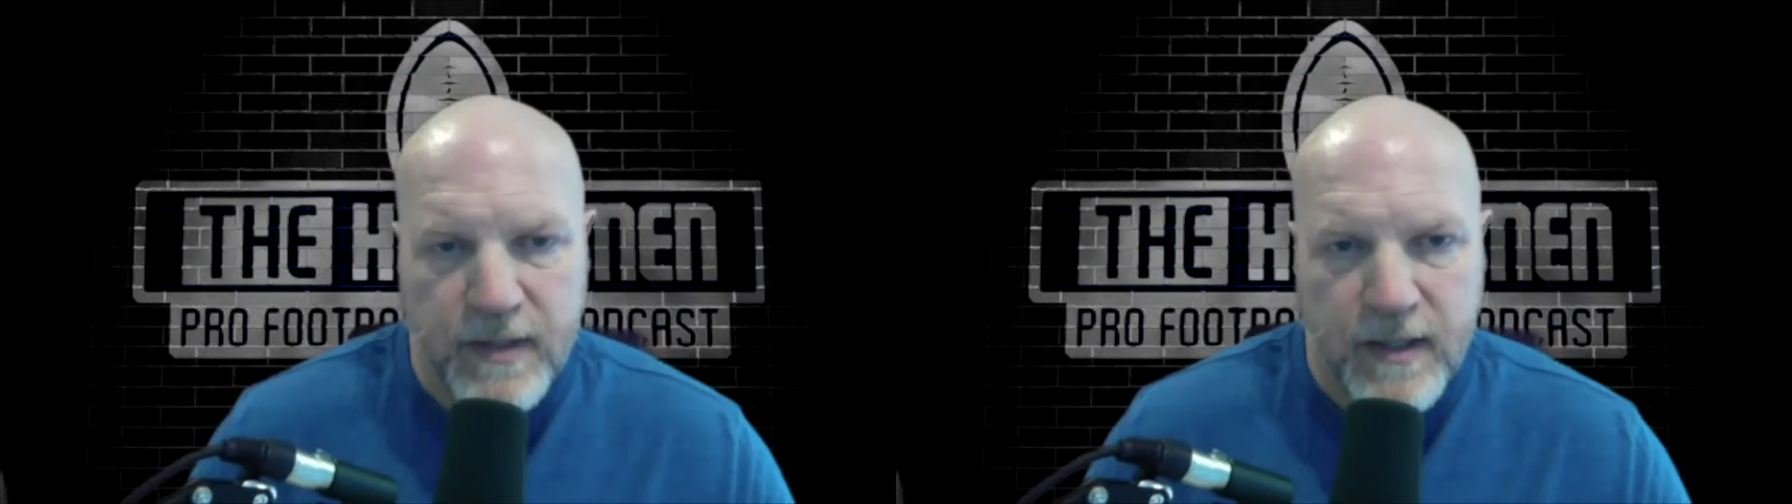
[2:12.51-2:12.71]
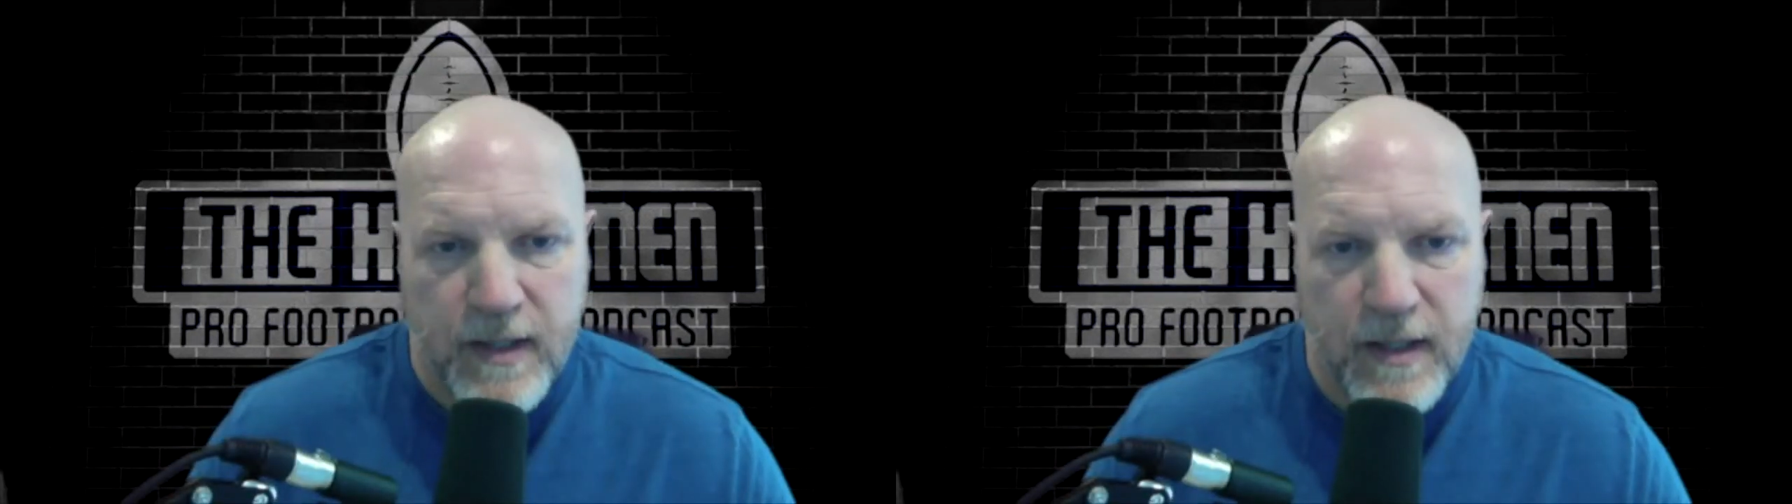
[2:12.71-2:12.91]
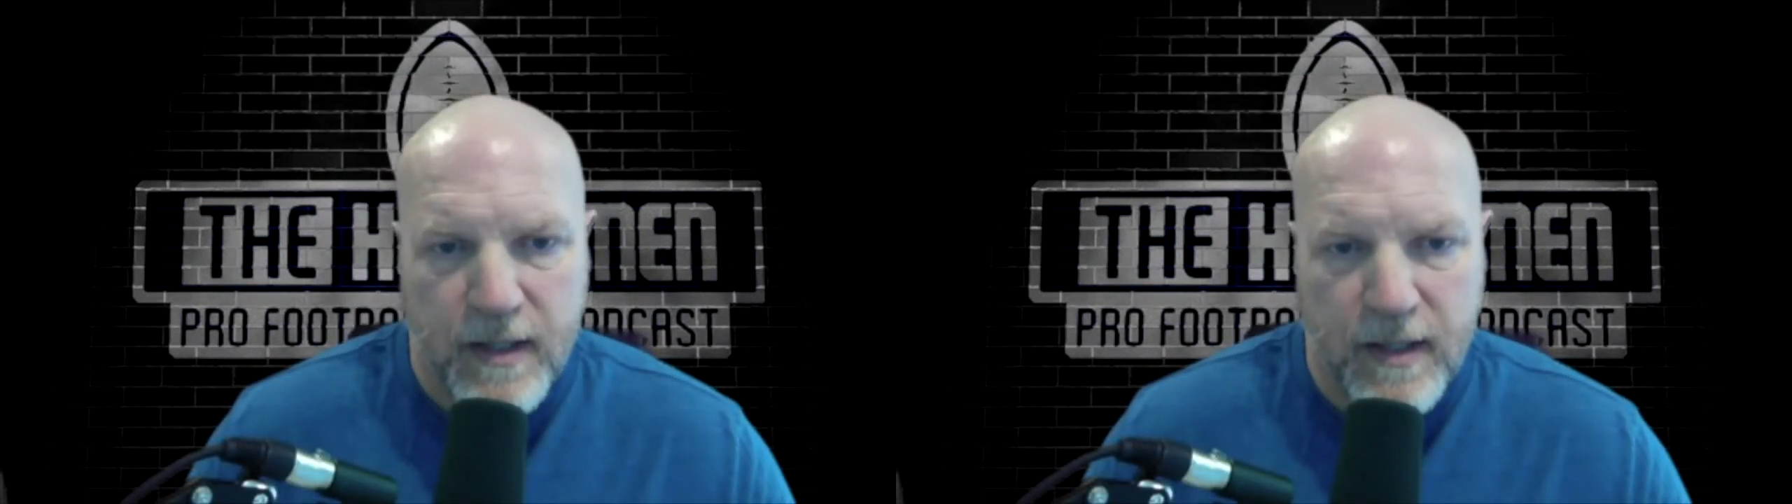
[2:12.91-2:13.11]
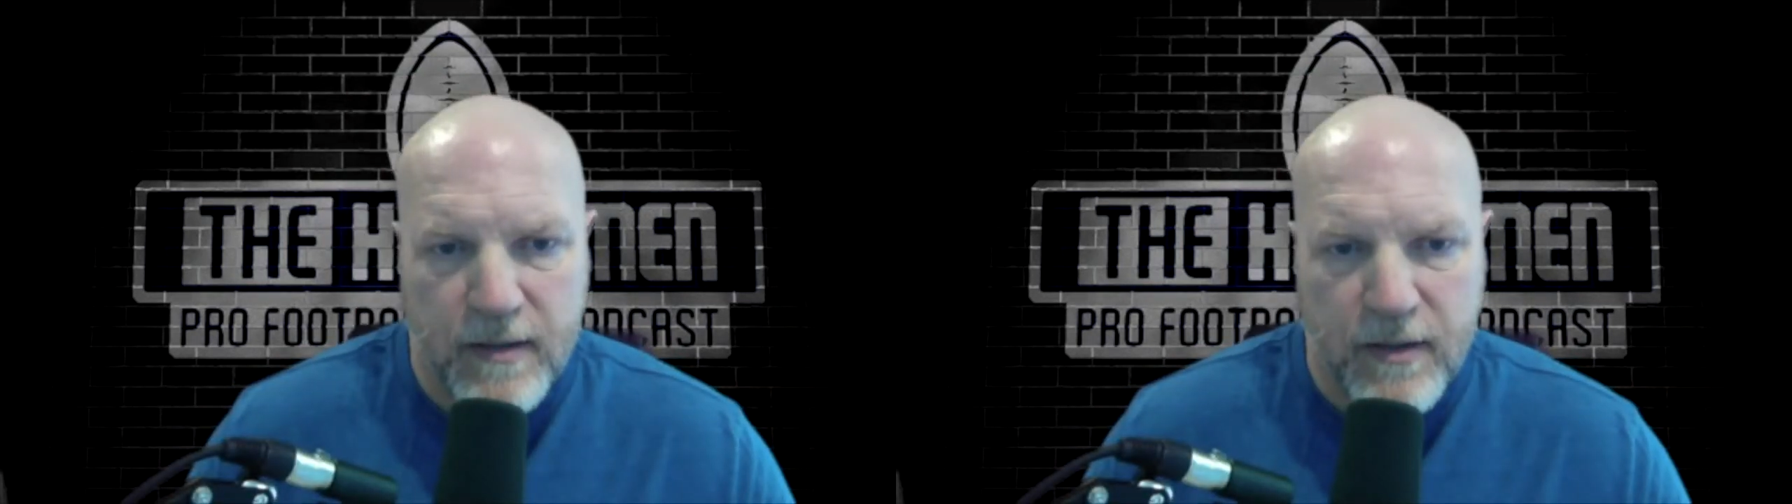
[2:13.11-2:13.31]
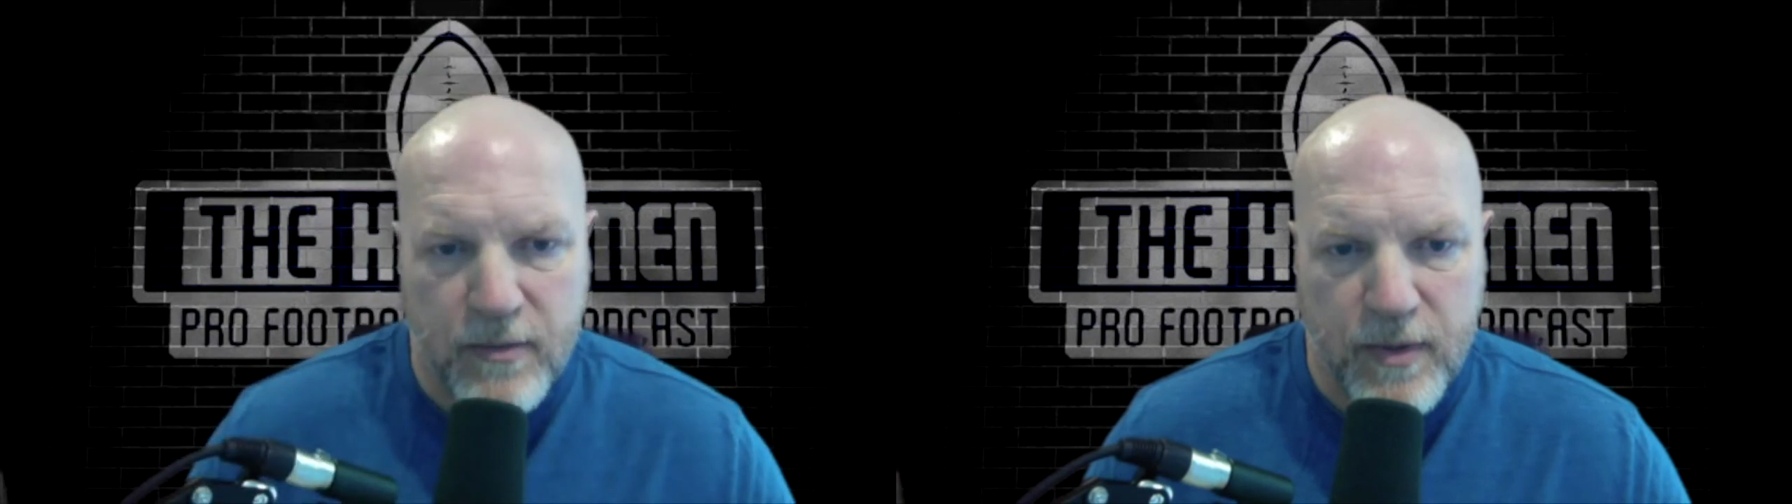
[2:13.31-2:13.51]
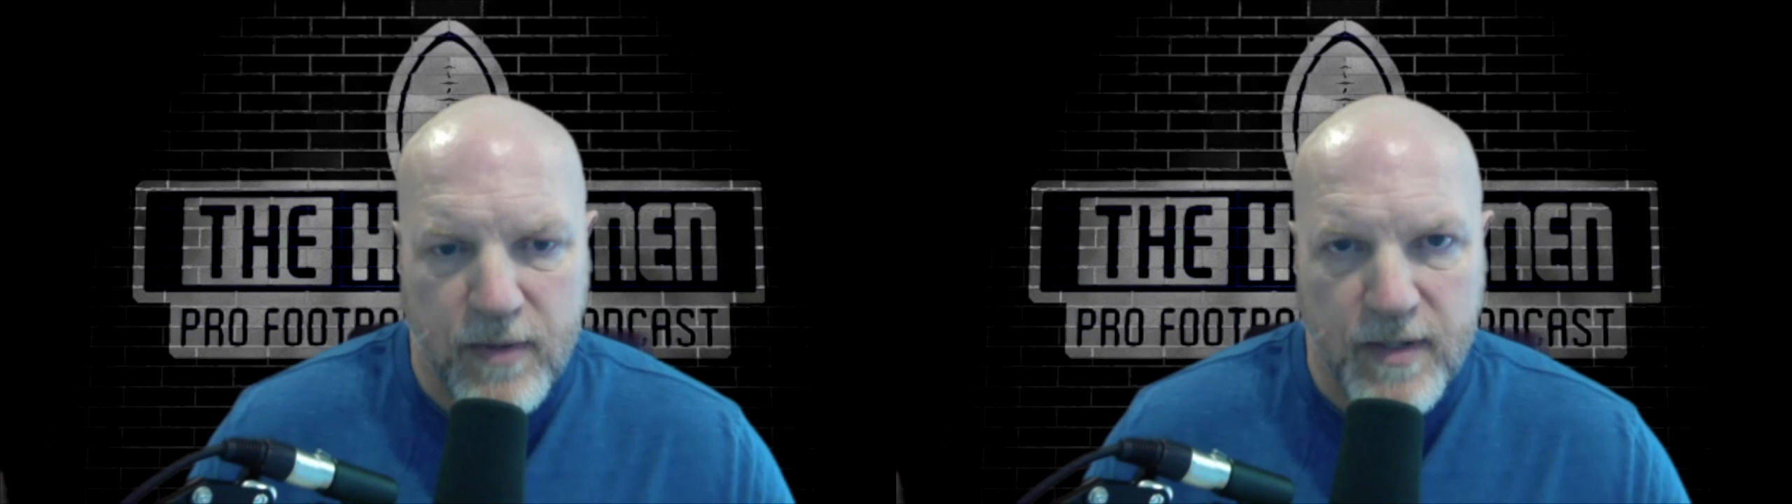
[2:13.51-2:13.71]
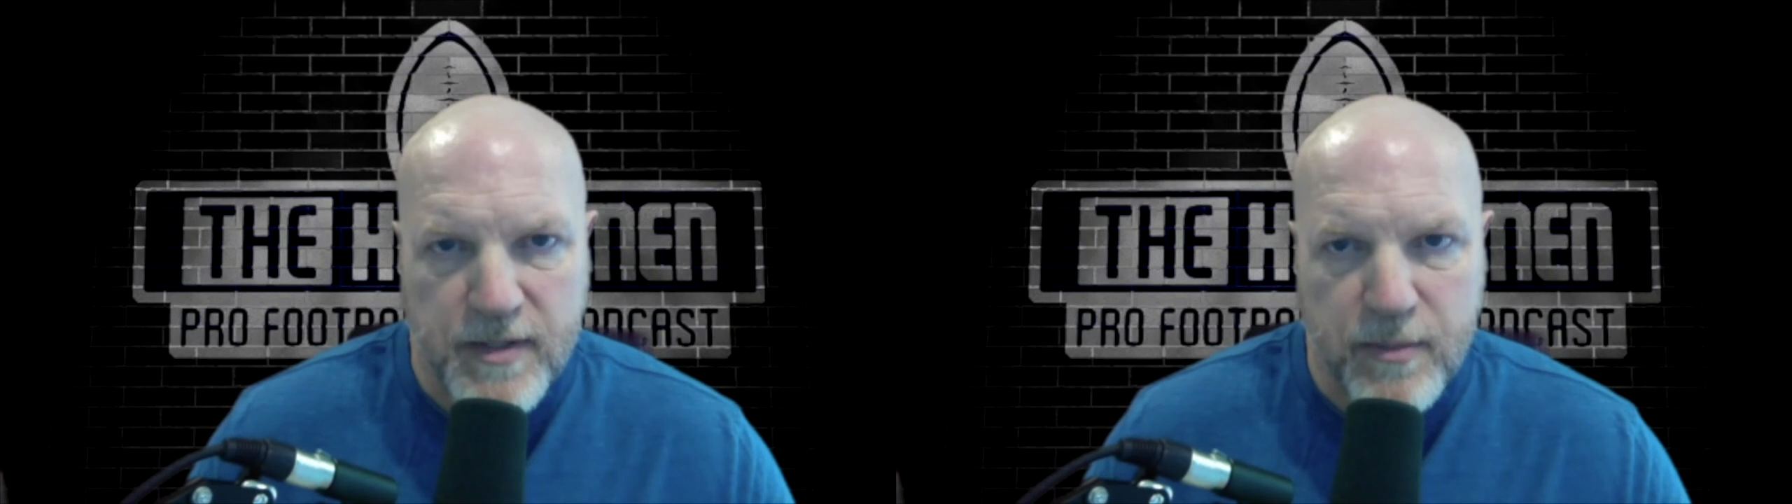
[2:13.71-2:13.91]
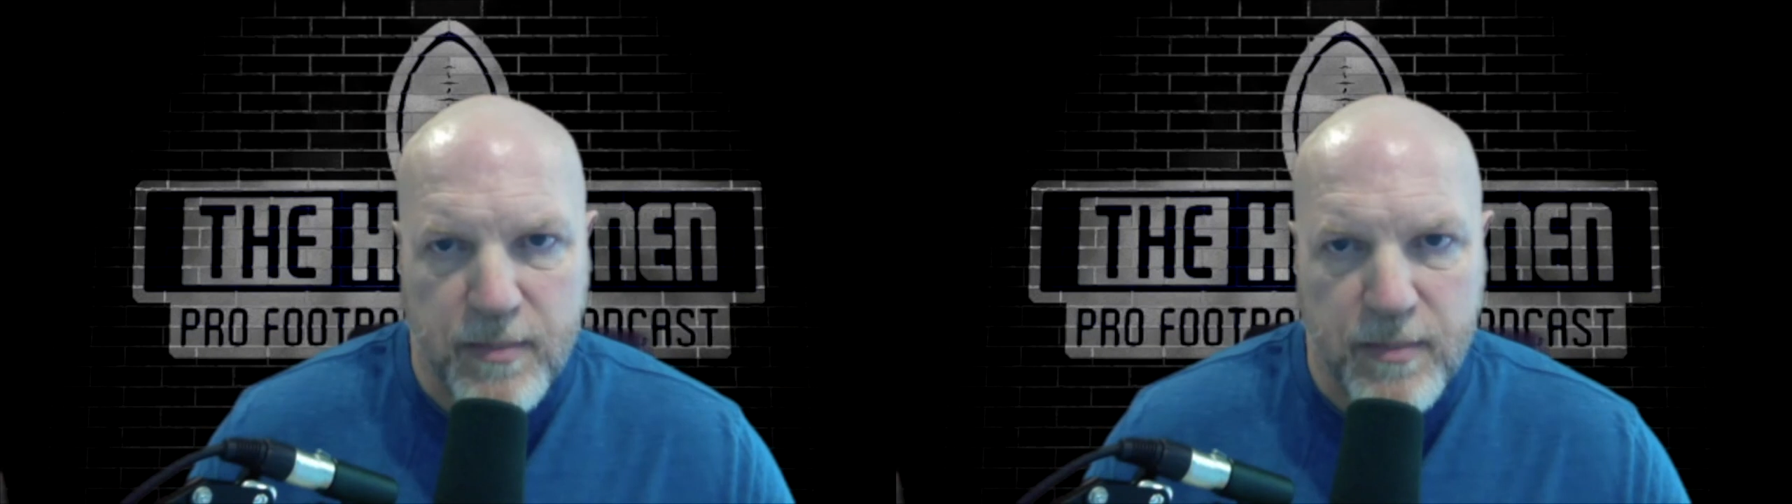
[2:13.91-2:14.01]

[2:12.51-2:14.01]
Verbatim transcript: And the three of us are